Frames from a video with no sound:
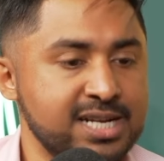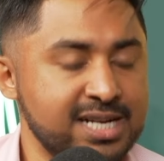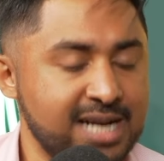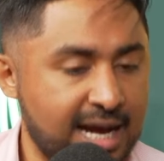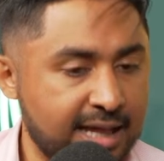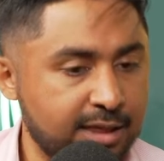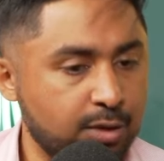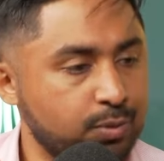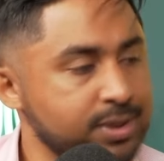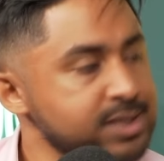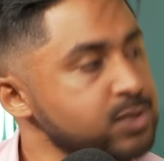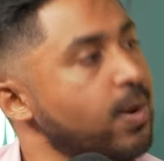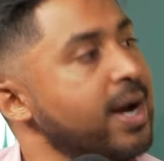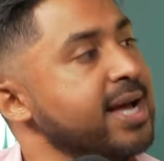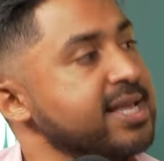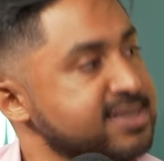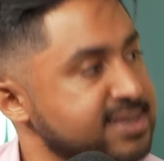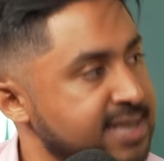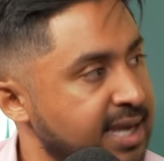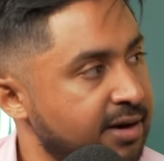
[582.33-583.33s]
And the reason why
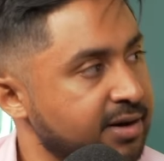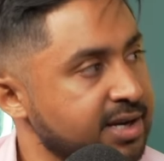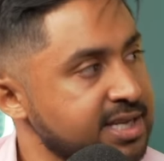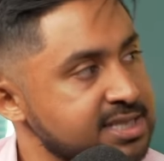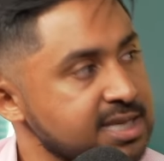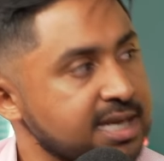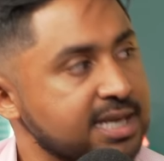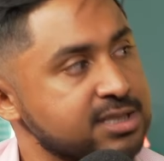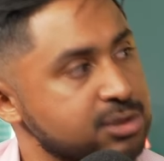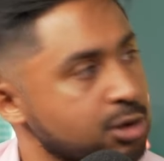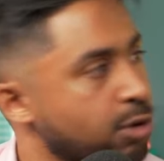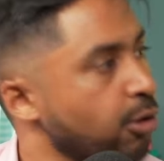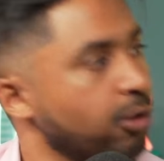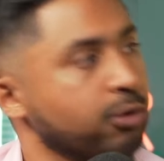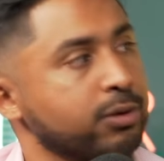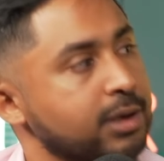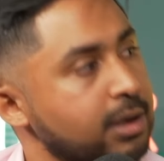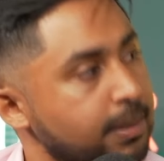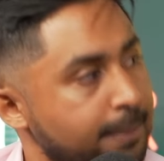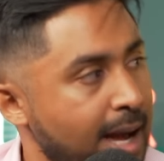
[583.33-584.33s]
it's scary is it's not
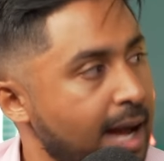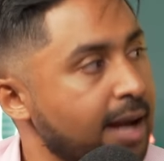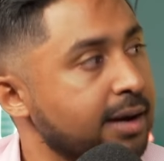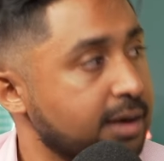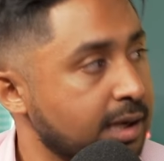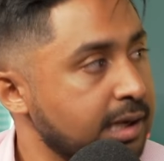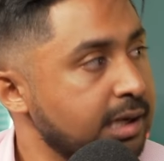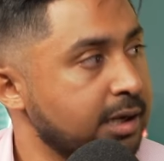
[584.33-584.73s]
only demand.